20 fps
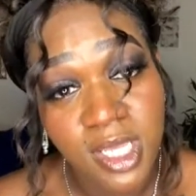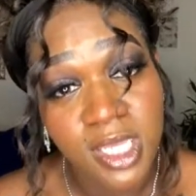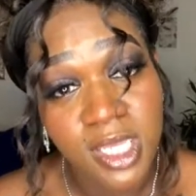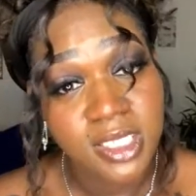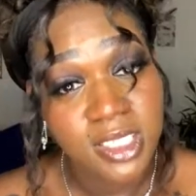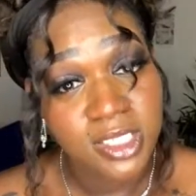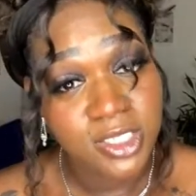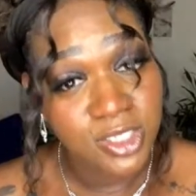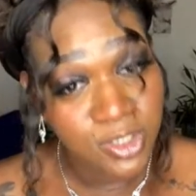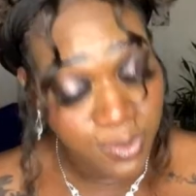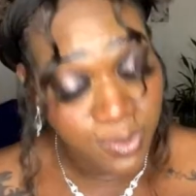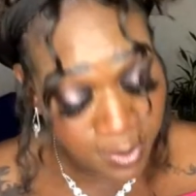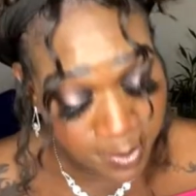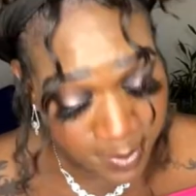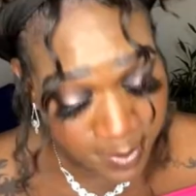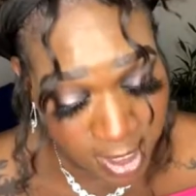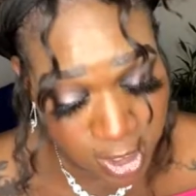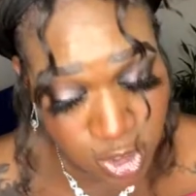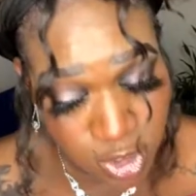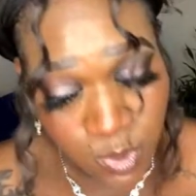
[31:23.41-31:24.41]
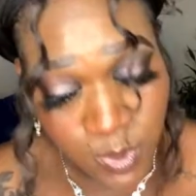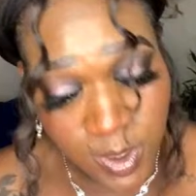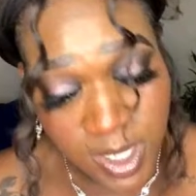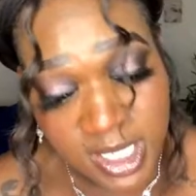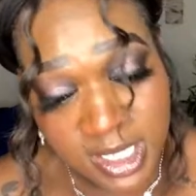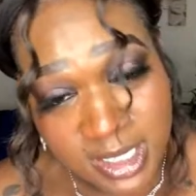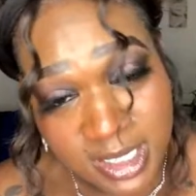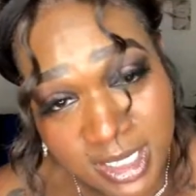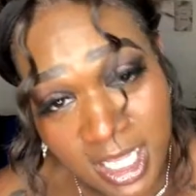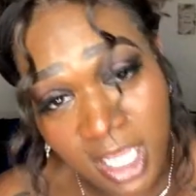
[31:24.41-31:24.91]
This is a
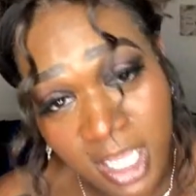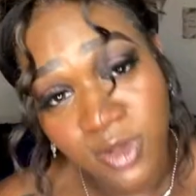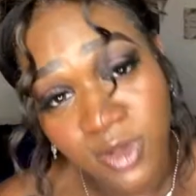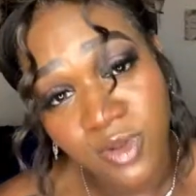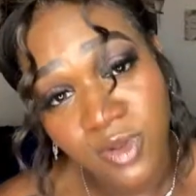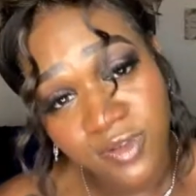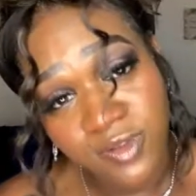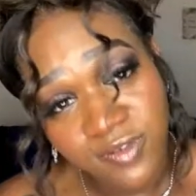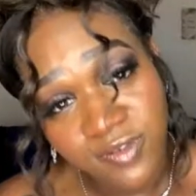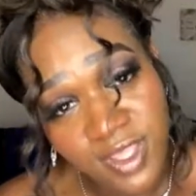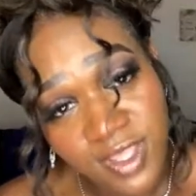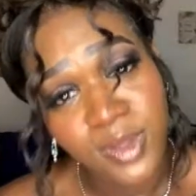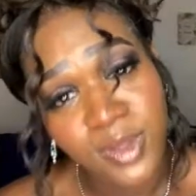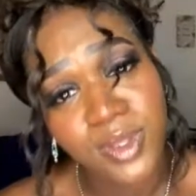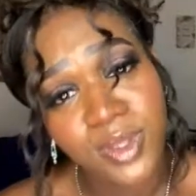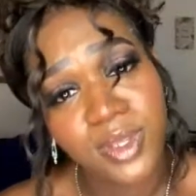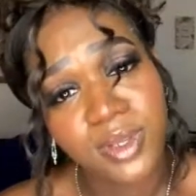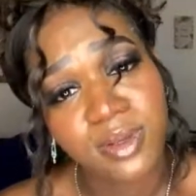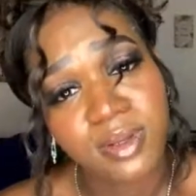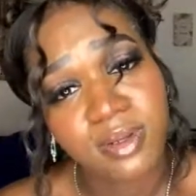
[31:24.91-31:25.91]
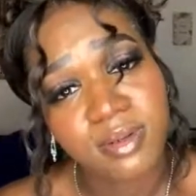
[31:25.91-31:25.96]
perpetuated cycle of failure.